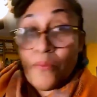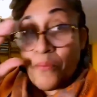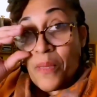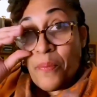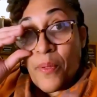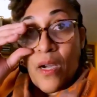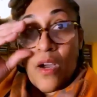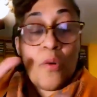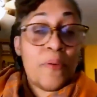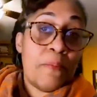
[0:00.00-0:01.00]
people are
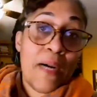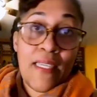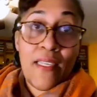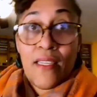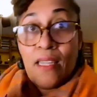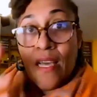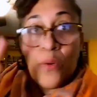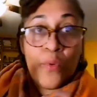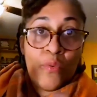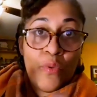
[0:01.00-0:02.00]
open-minded, they're like,
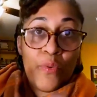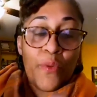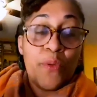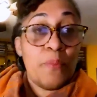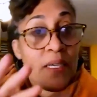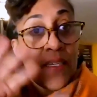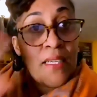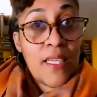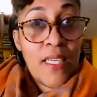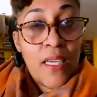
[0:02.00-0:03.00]
woo, but
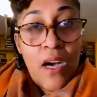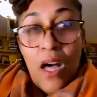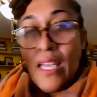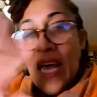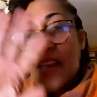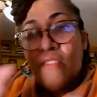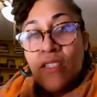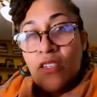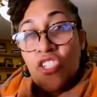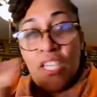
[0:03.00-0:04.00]
a lot of us
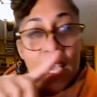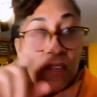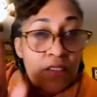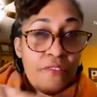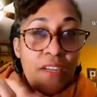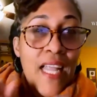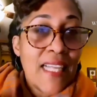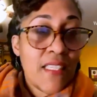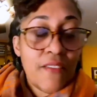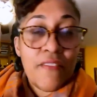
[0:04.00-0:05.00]
are channels for
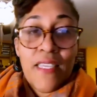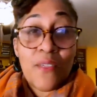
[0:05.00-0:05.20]
lots of things.